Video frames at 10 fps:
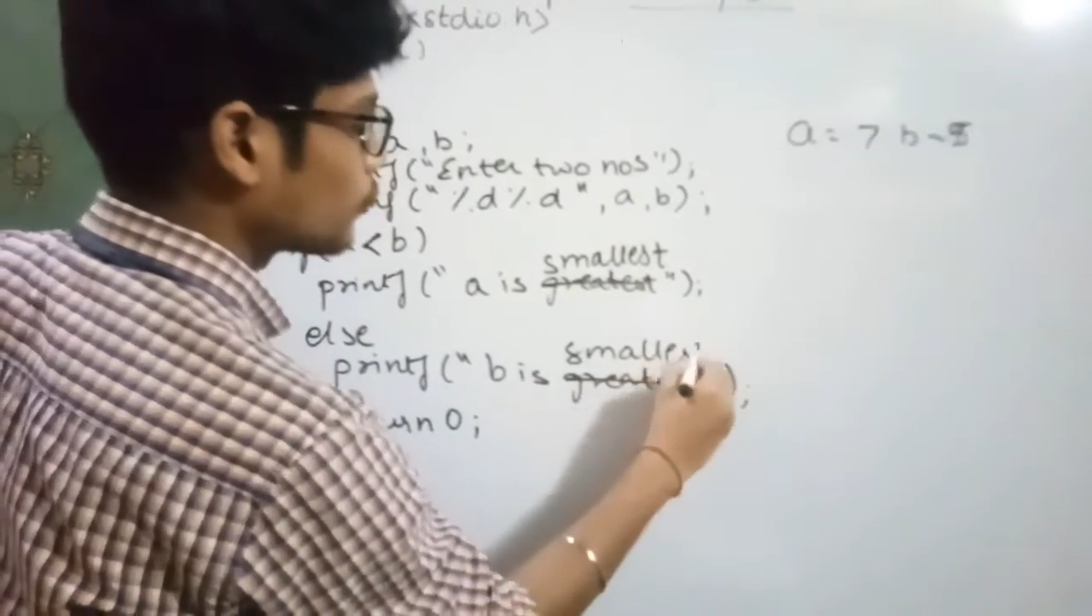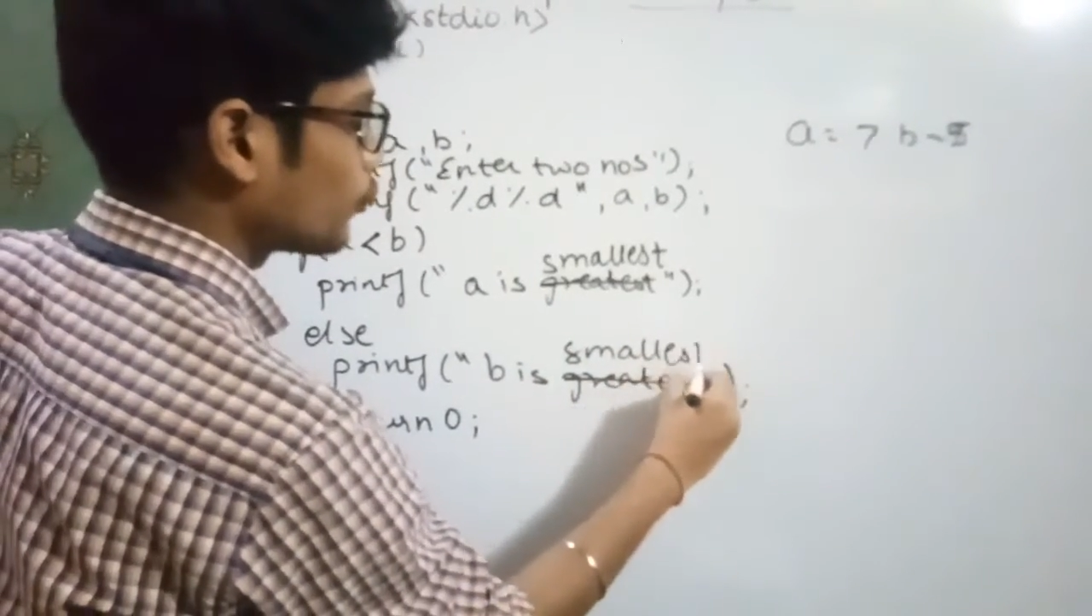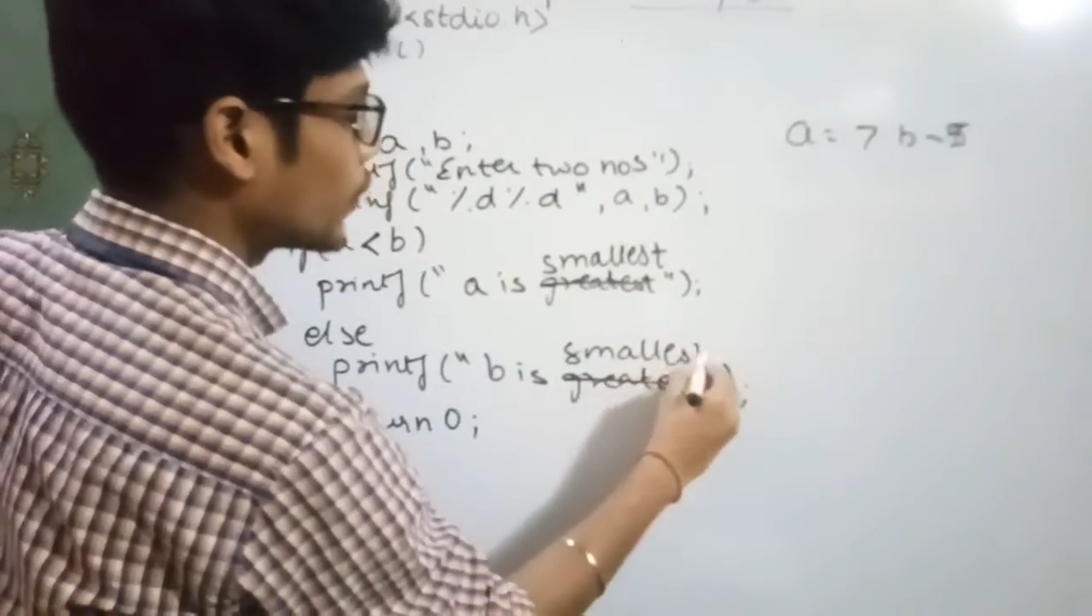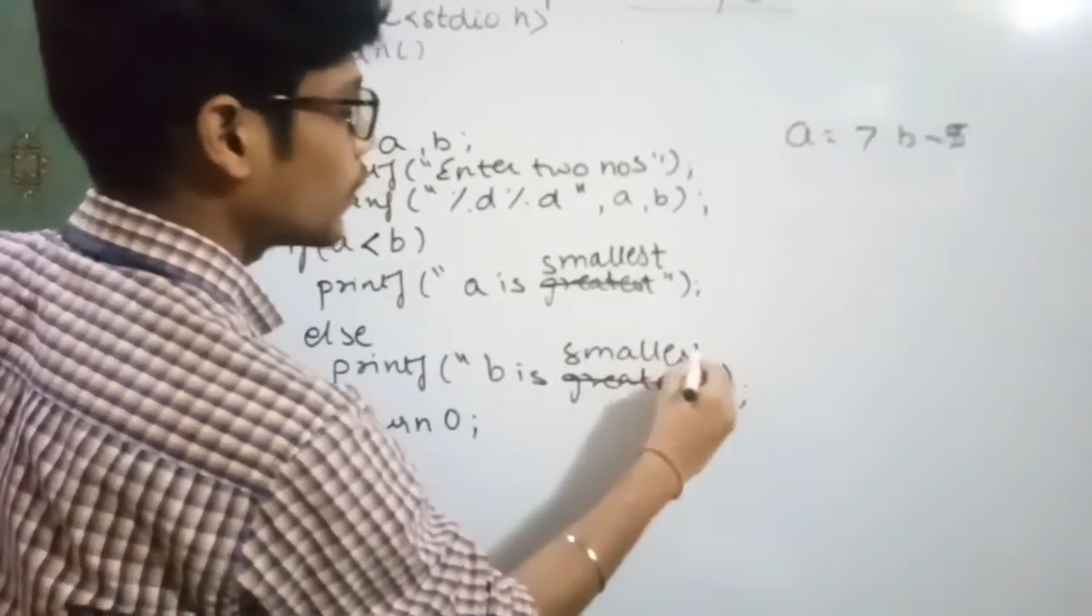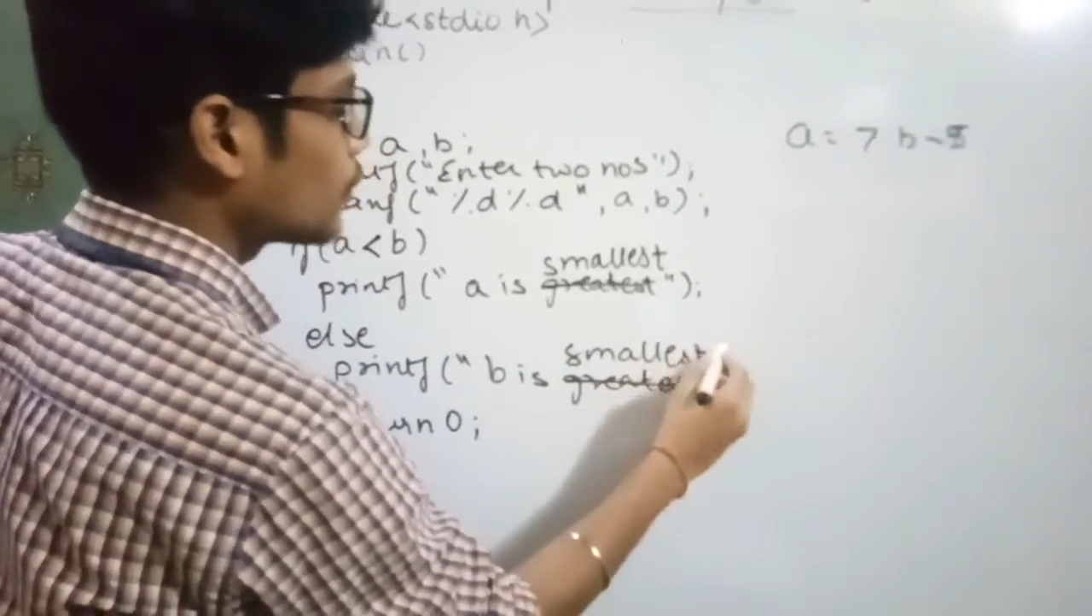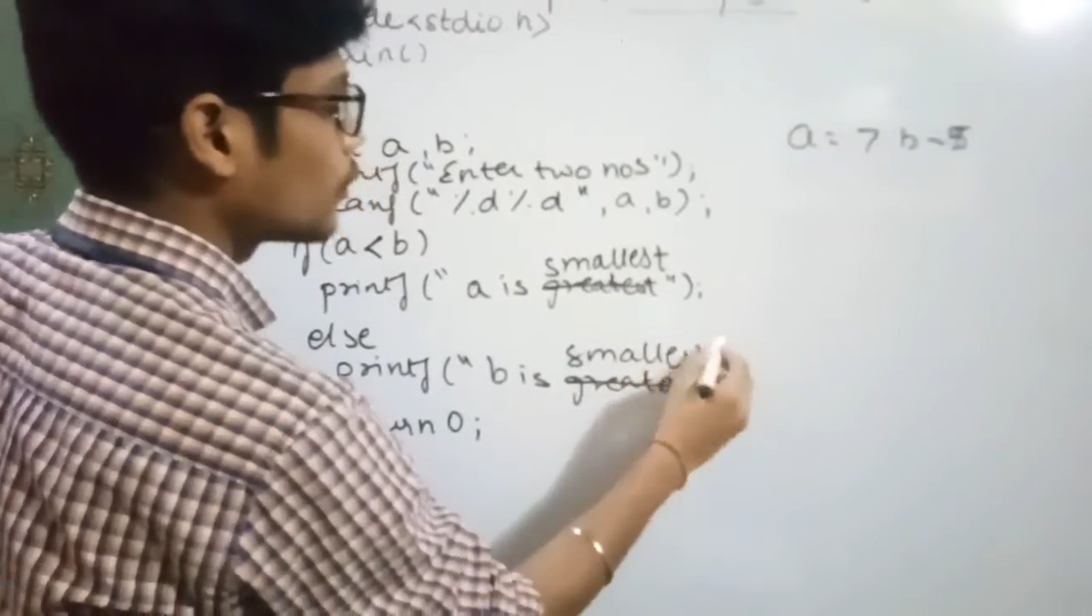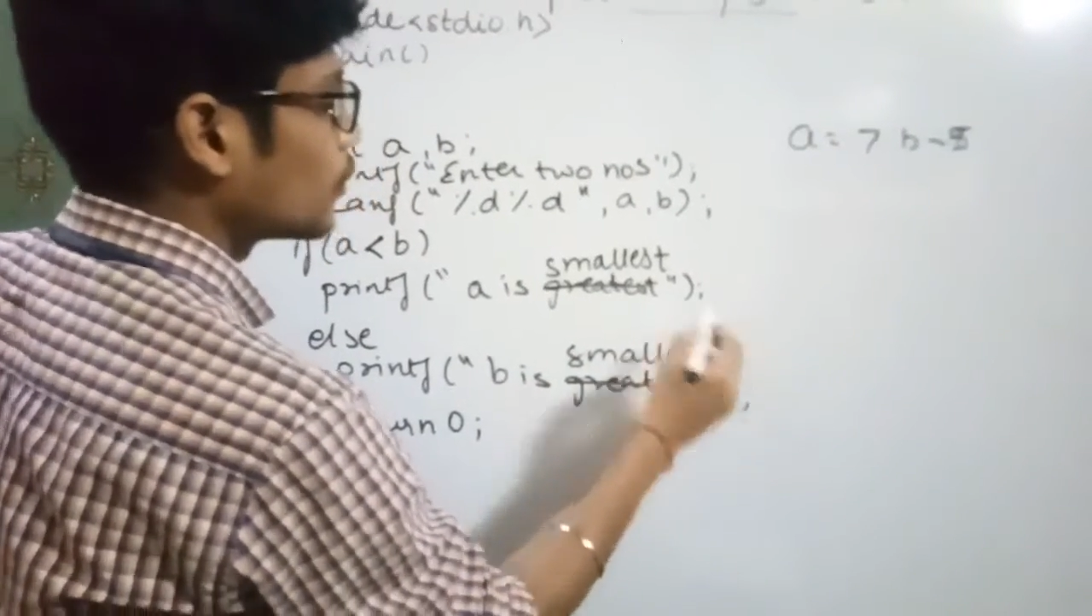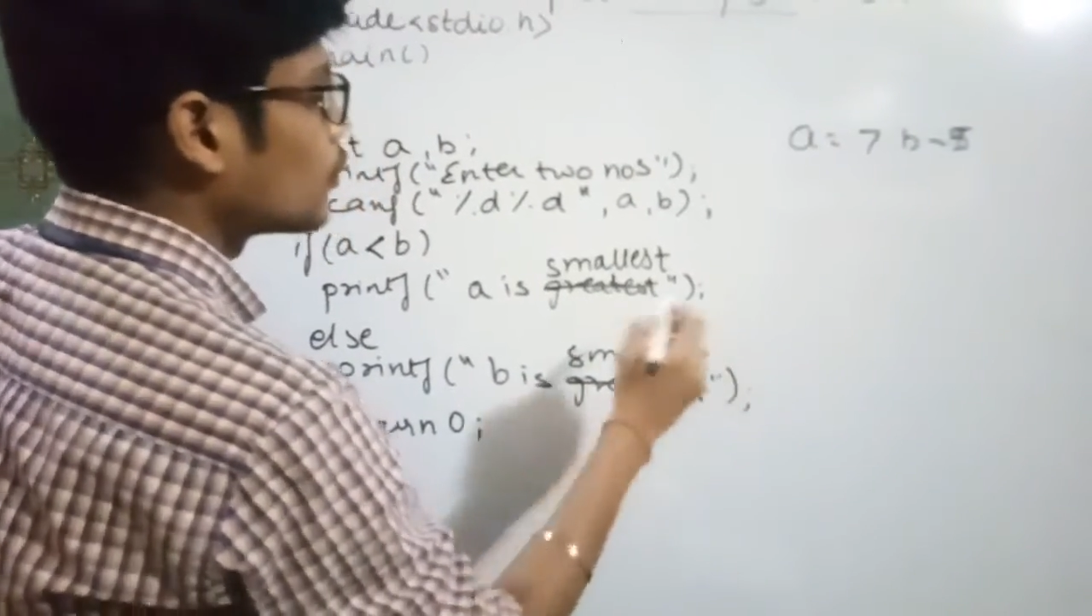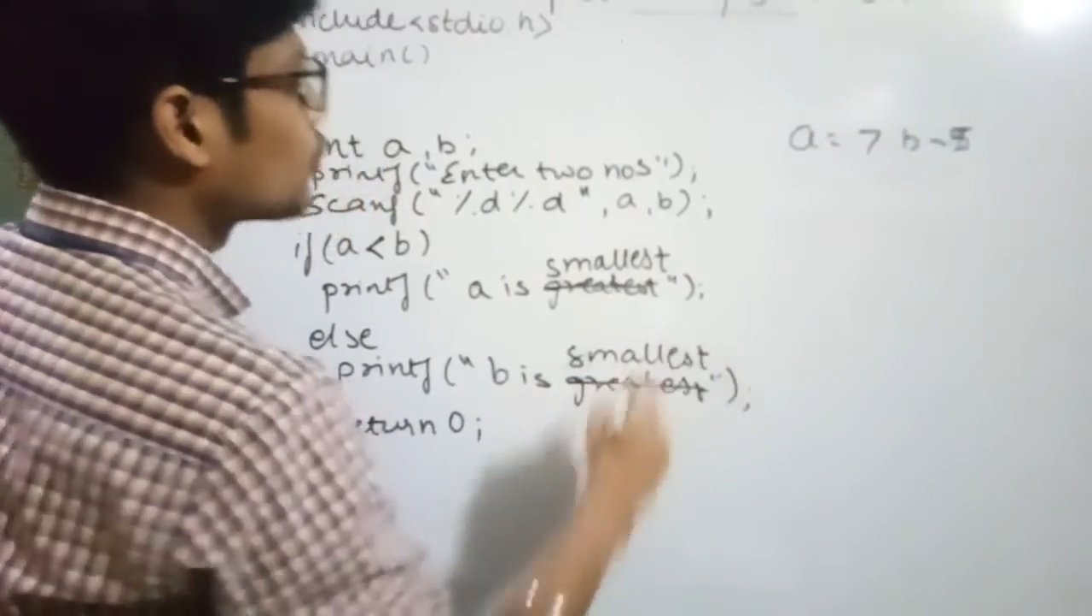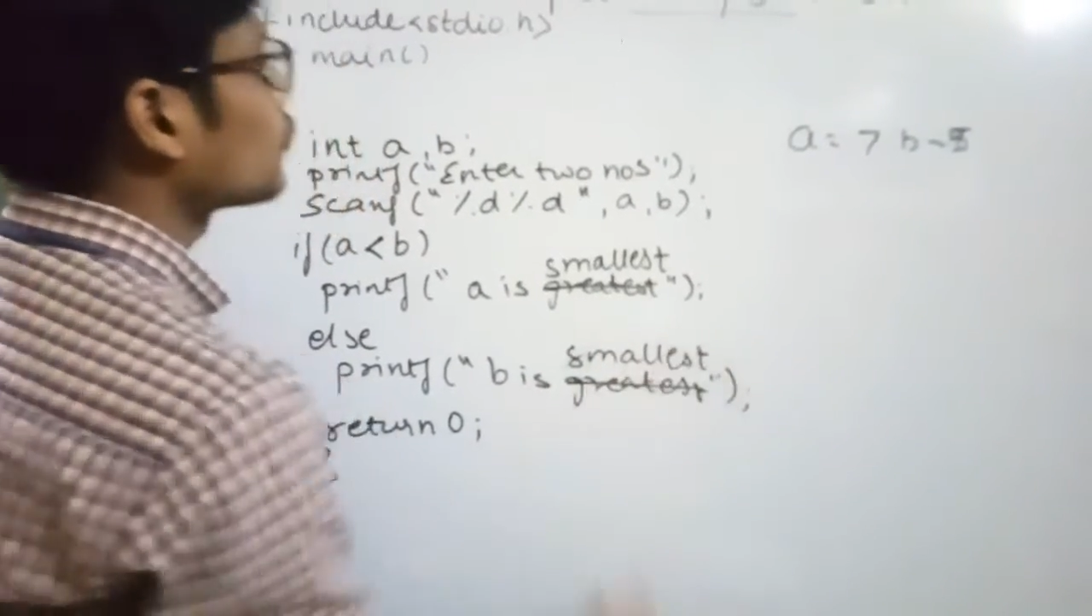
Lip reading: point. So